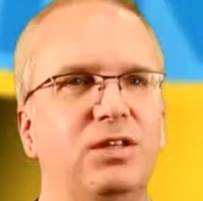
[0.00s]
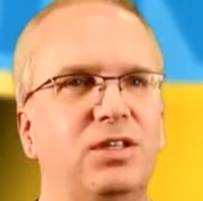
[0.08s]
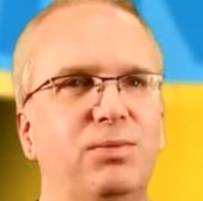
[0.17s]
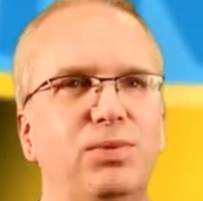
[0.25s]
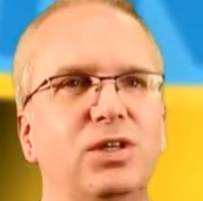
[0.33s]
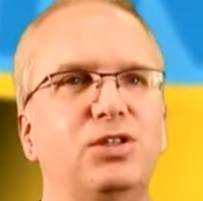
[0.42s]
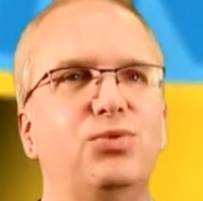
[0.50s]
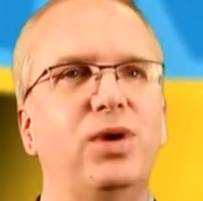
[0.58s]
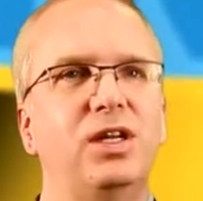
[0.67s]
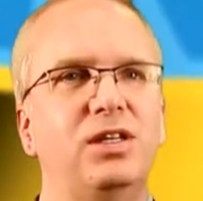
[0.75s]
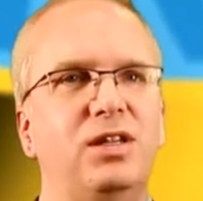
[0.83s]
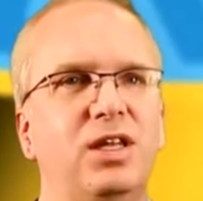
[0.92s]
The simplest
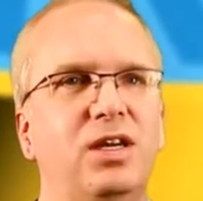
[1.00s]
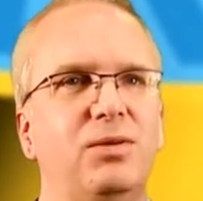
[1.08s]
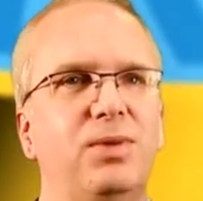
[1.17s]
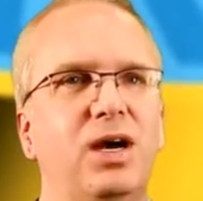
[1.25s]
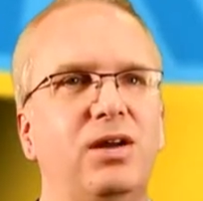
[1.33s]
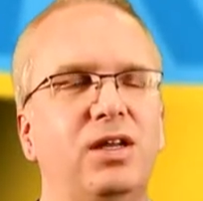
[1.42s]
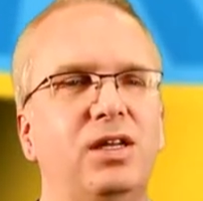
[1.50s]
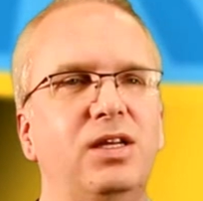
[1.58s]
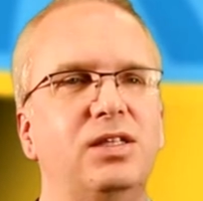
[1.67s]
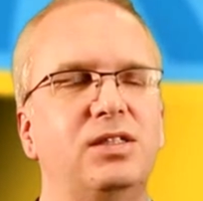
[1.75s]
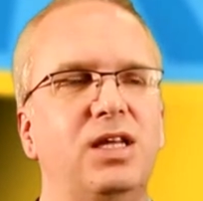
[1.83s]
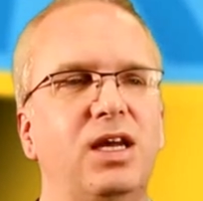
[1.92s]
way to think about it
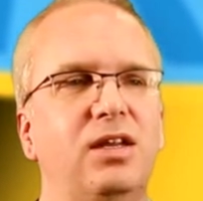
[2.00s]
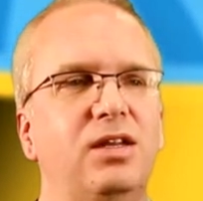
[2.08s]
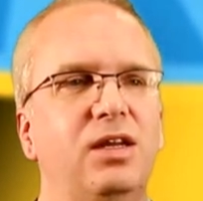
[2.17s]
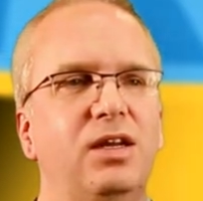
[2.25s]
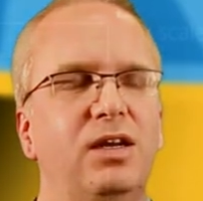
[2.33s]
is that